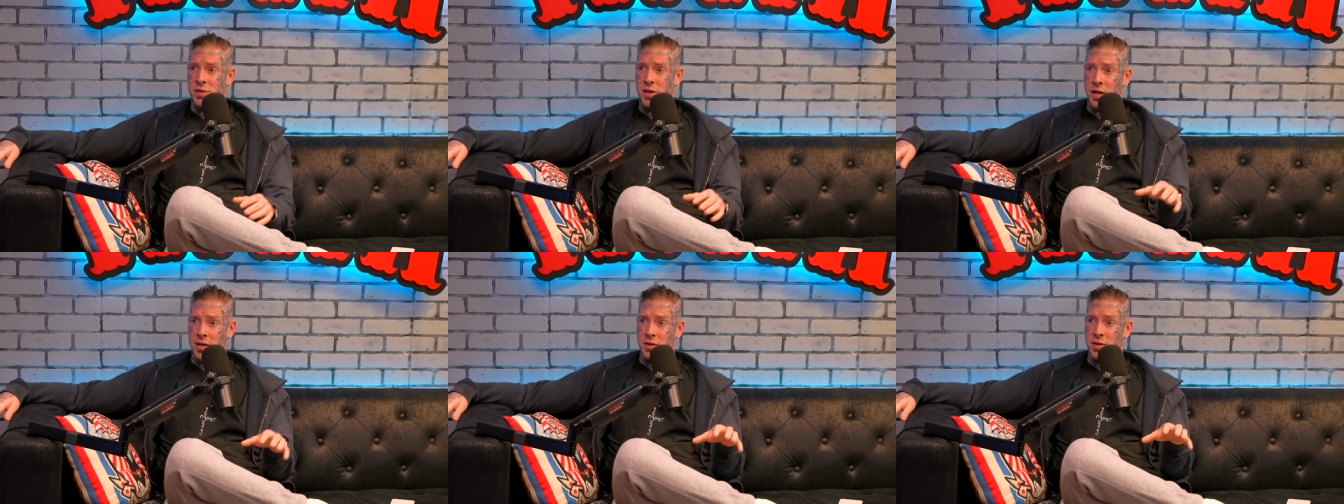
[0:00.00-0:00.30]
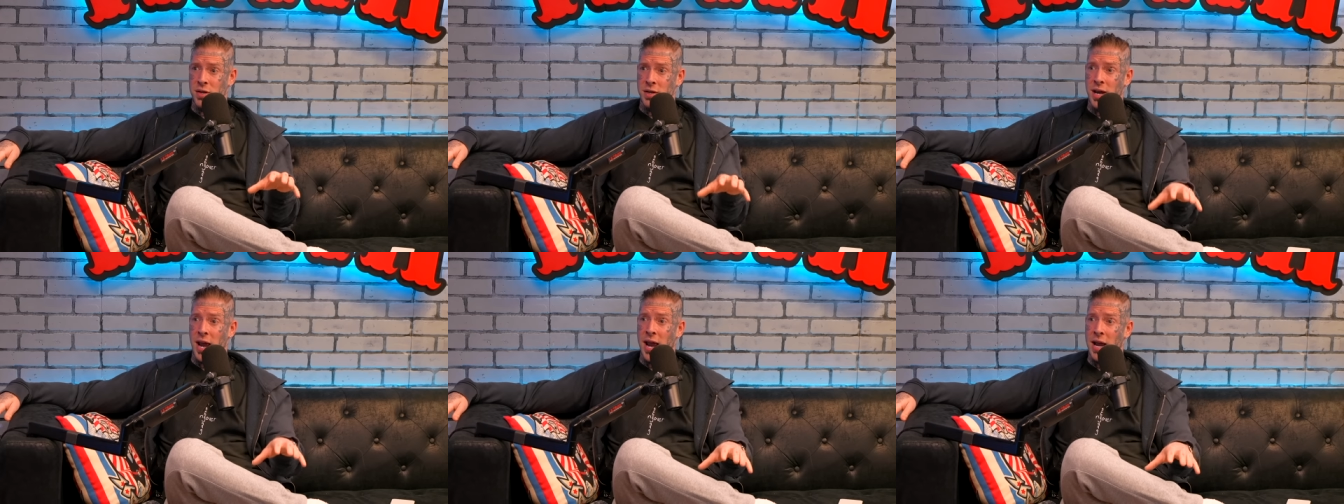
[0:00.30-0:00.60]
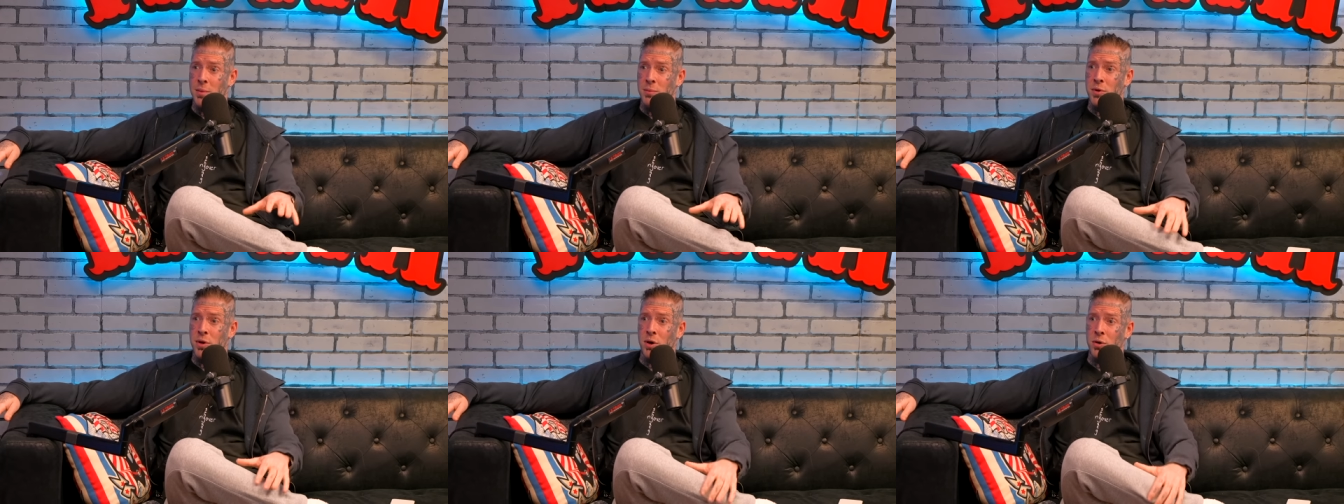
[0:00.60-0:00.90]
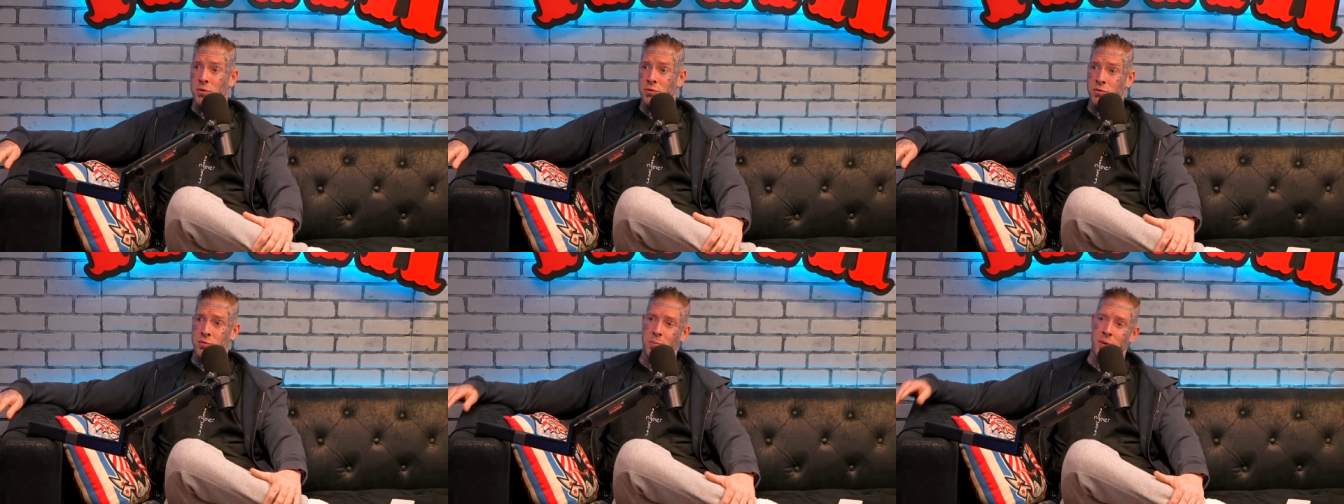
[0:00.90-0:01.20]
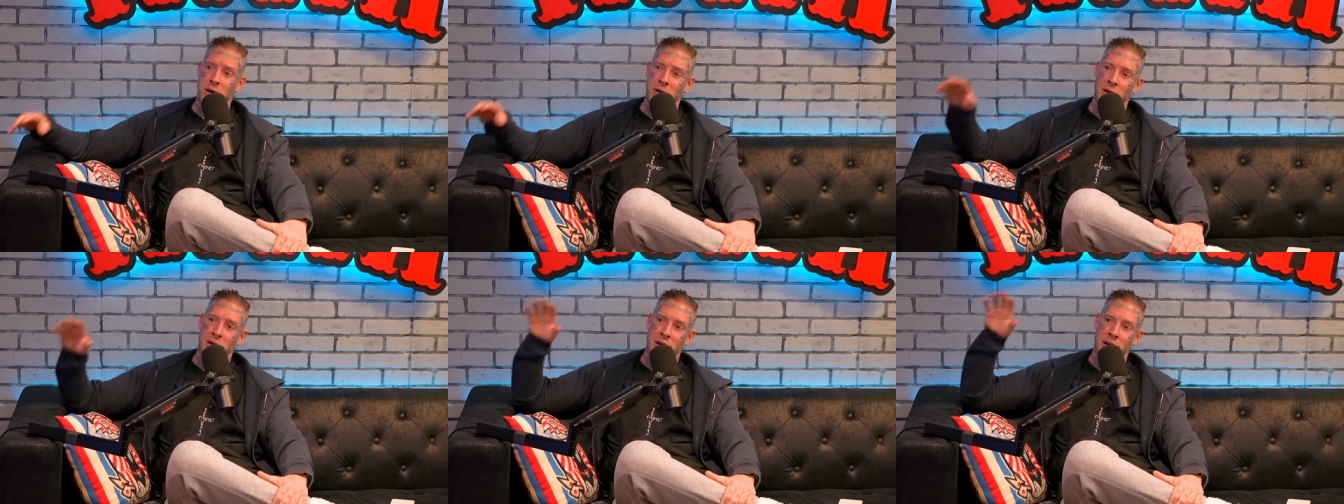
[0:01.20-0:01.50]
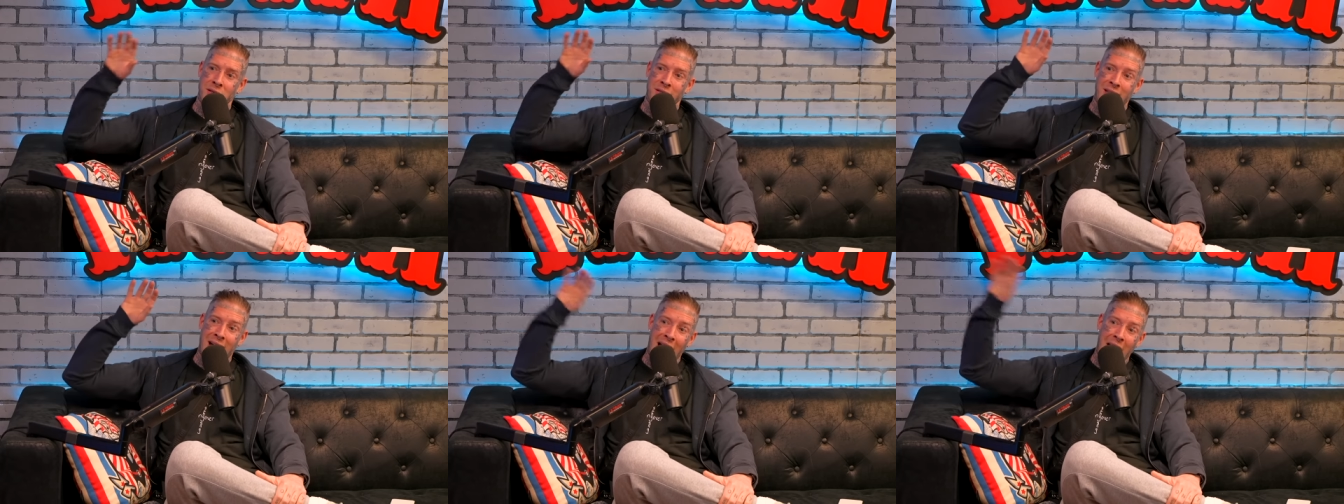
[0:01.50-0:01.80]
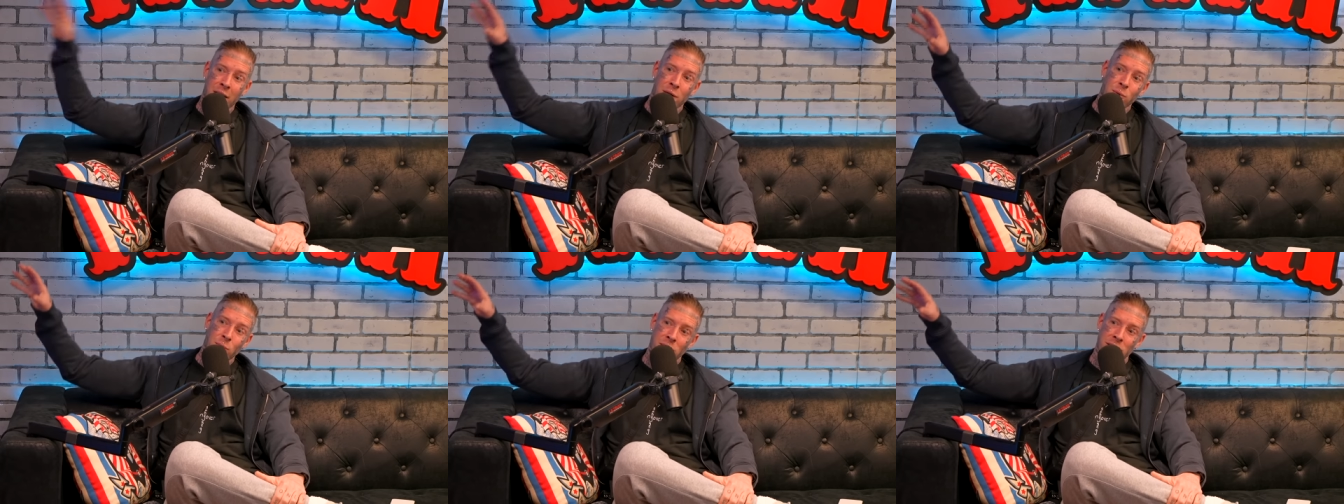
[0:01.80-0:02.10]
like the game goes, but in
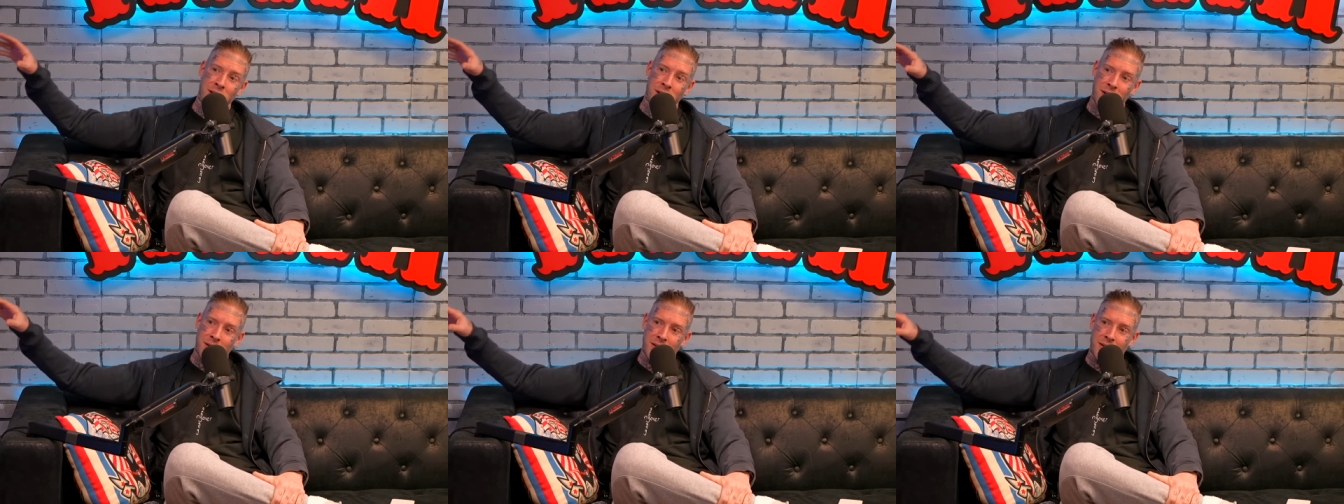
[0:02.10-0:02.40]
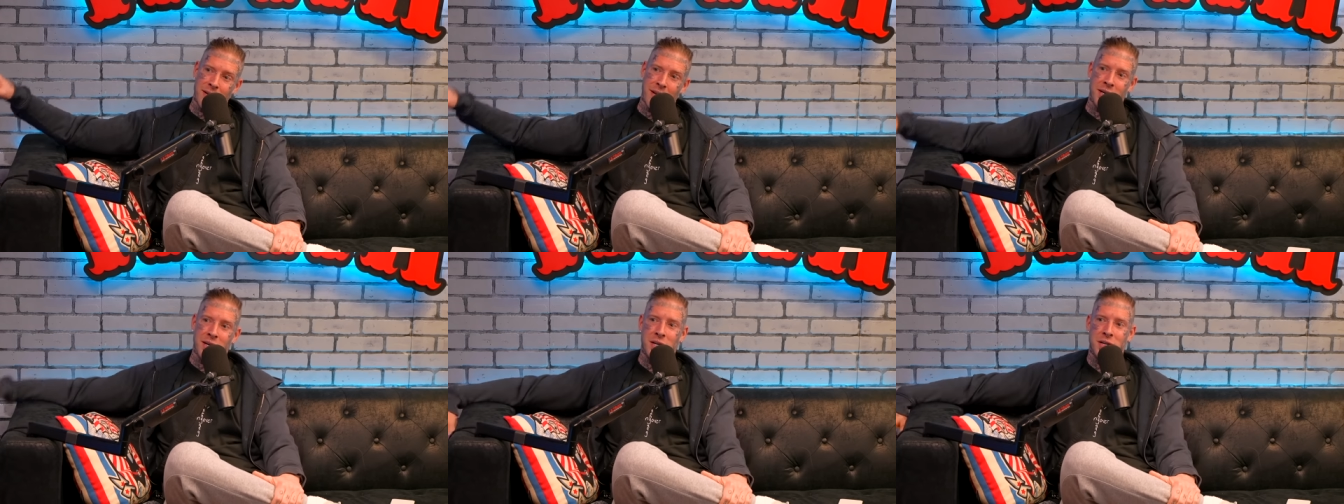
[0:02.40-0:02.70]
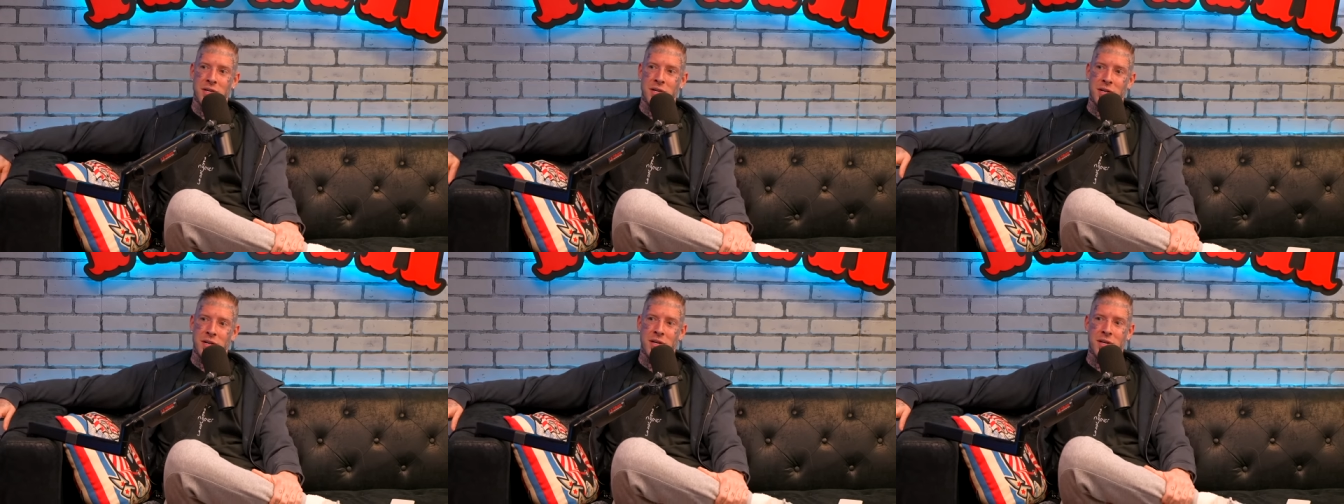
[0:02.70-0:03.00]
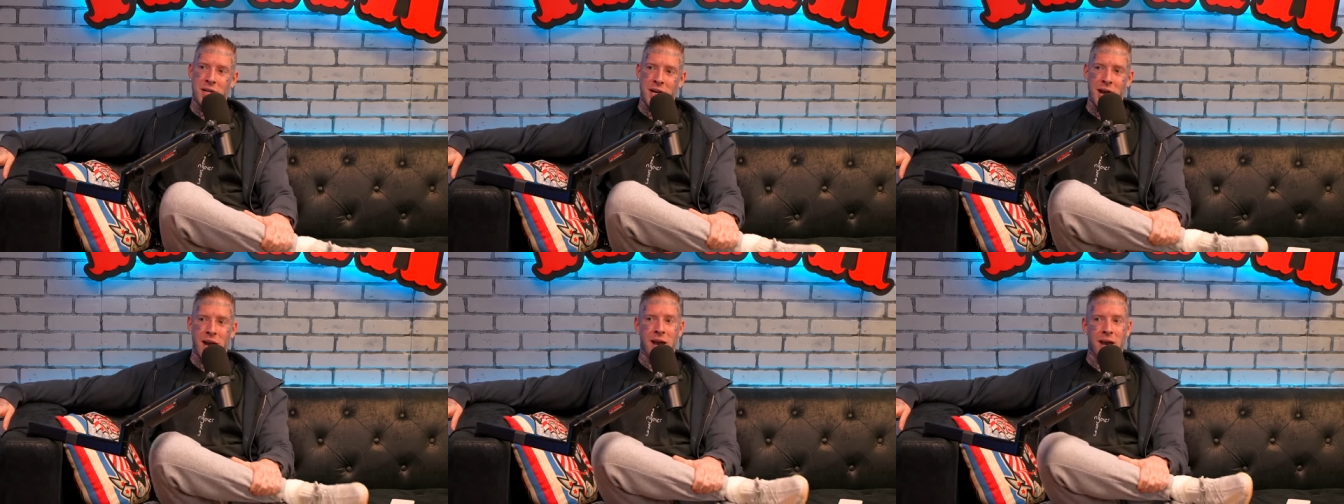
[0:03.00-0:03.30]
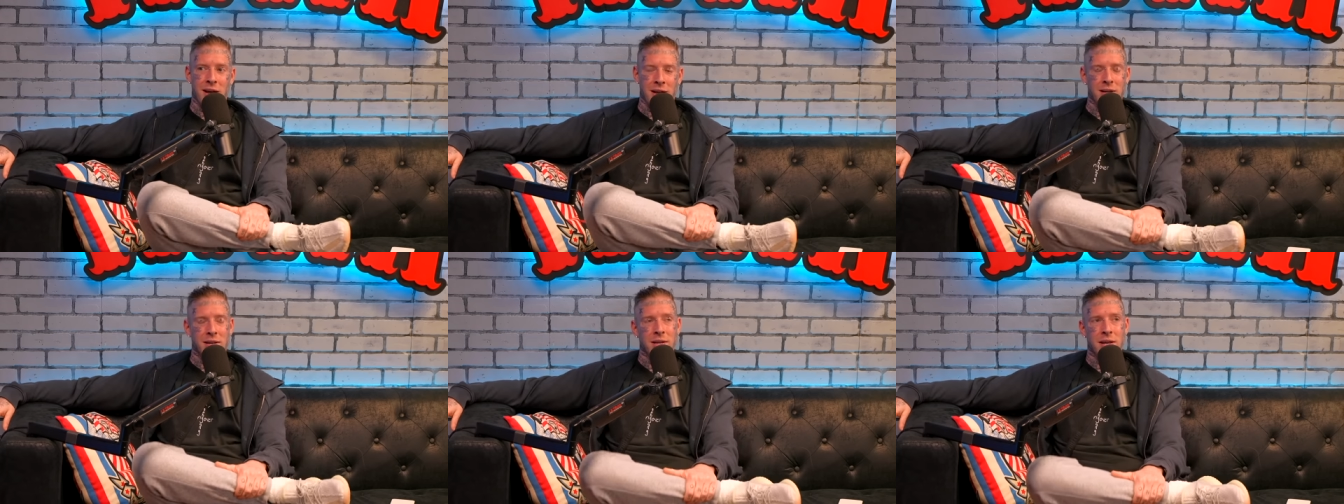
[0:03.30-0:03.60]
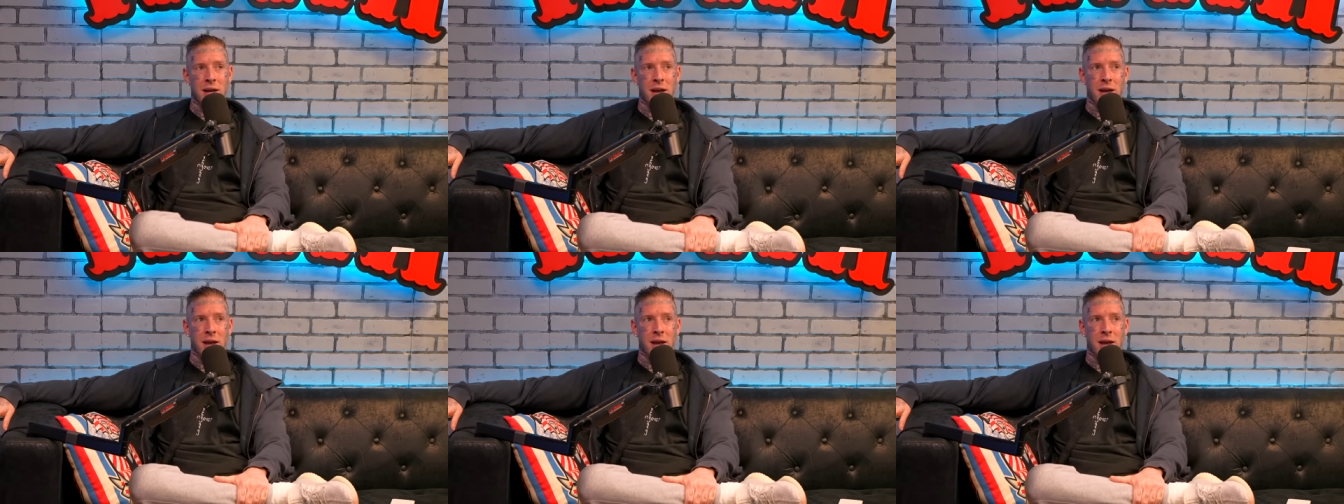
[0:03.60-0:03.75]
that arena, like, tough, he, yeah. When yeah. I